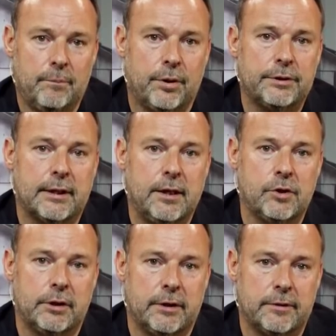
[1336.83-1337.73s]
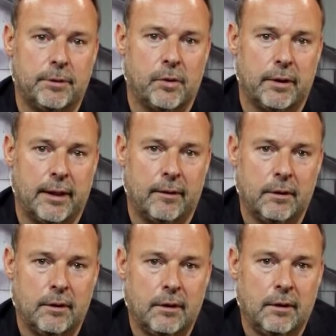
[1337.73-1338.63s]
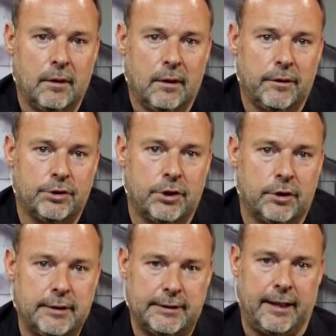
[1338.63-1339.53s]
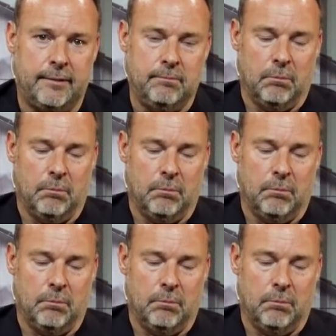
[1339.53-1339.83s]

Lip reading: Persecution has broken out. The church has had